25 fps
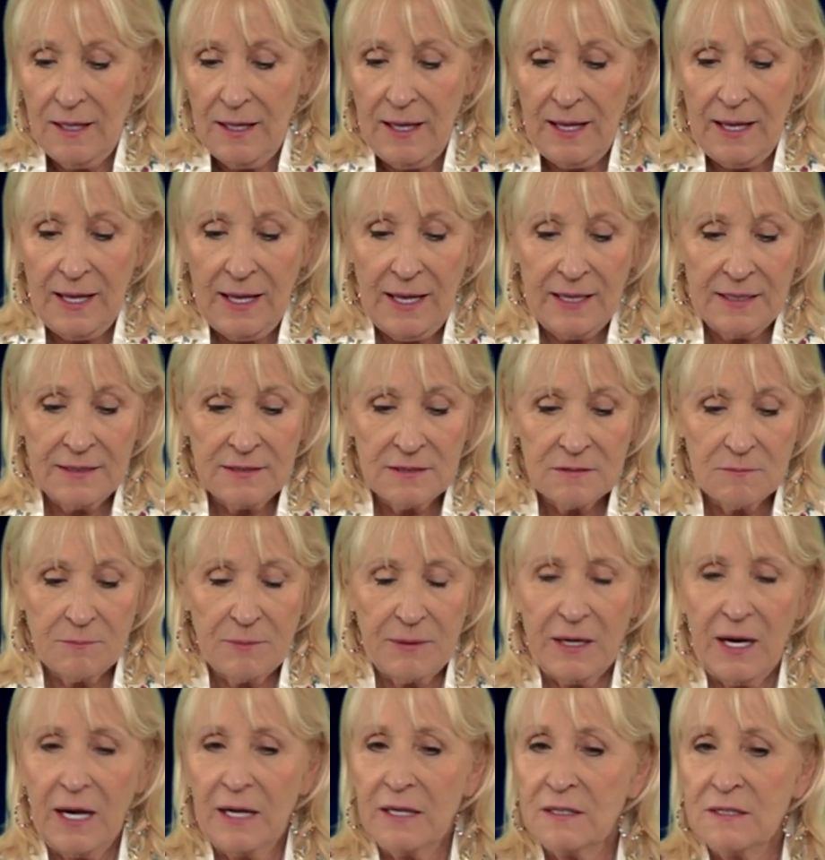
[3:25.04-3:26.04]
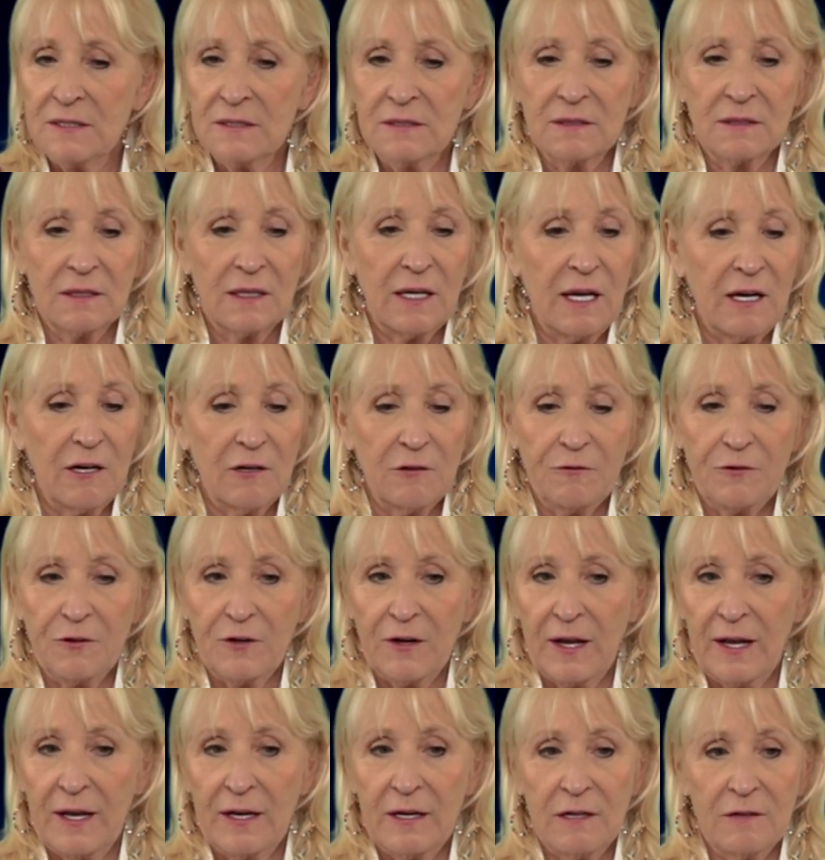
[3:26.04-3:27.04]
But I didn't care for
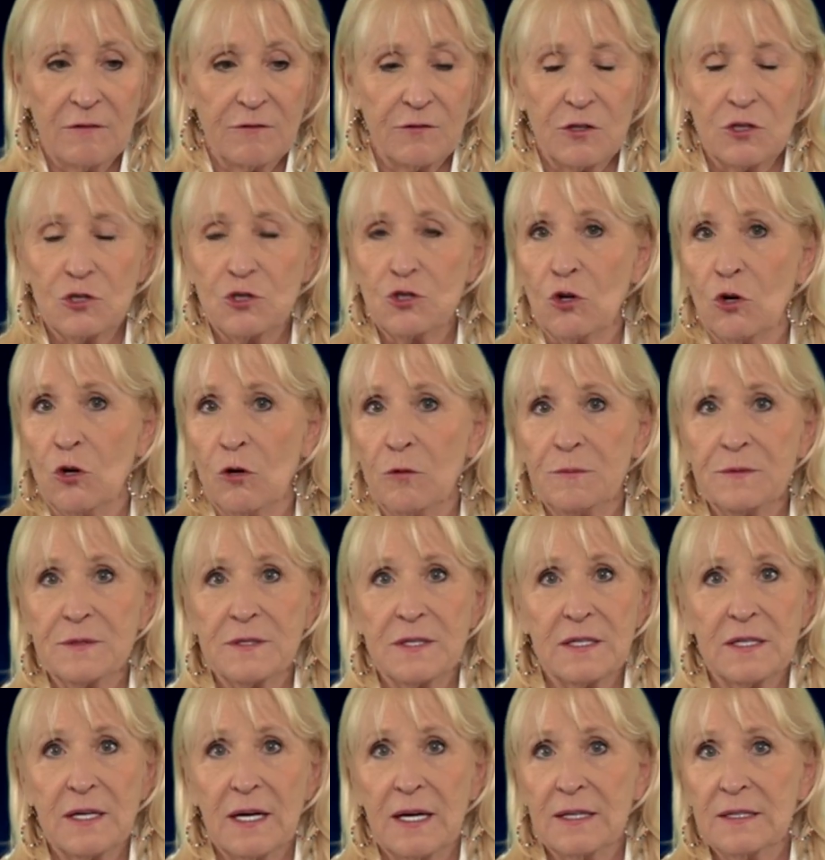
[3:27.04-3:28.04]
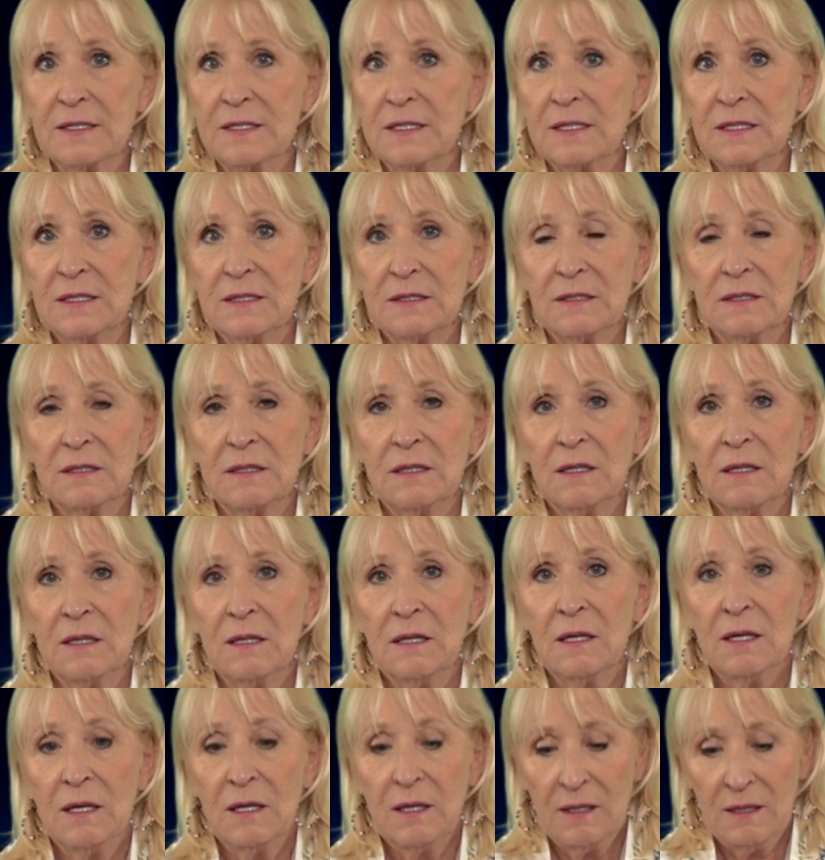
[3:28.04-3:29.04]
any of the jobs that I did.
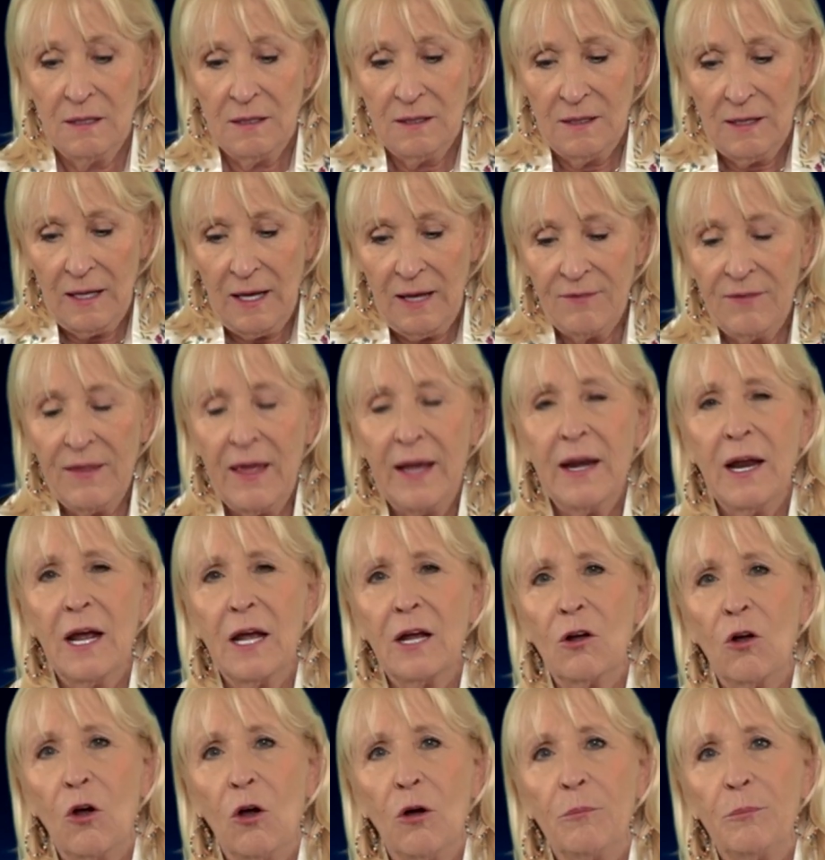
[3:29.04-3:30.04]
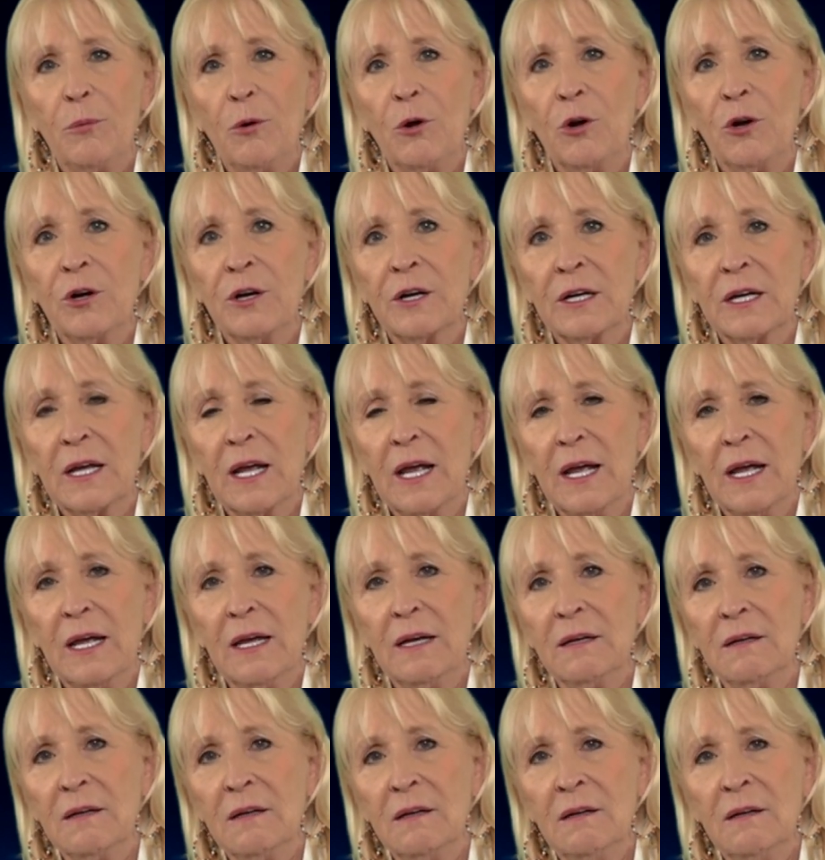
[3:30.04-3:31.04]
And then I got born
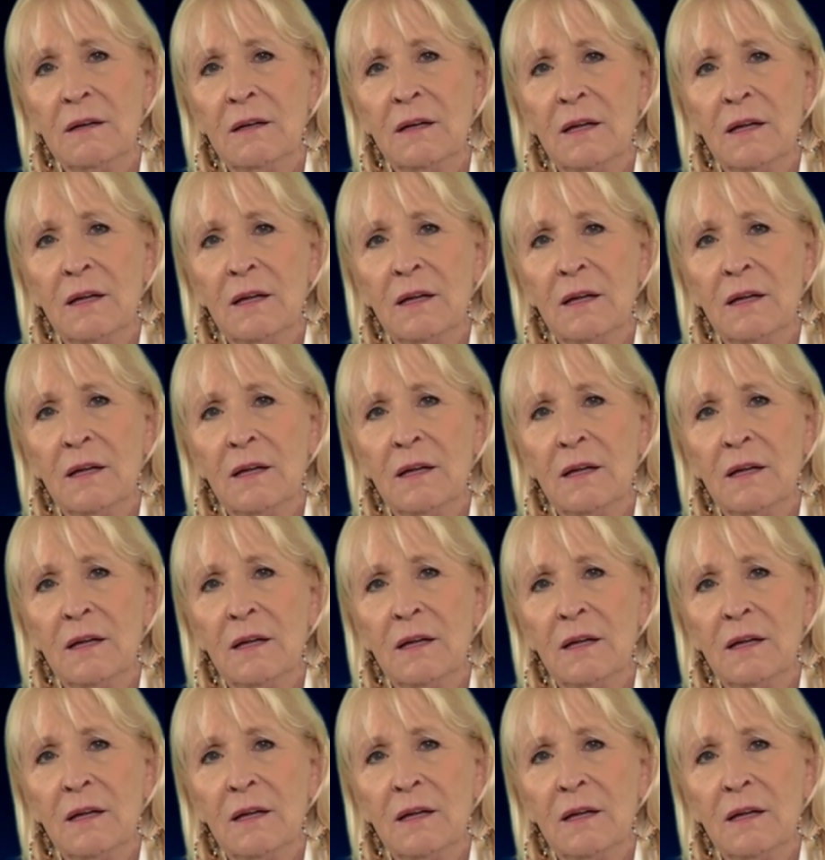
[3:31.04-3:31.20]
again.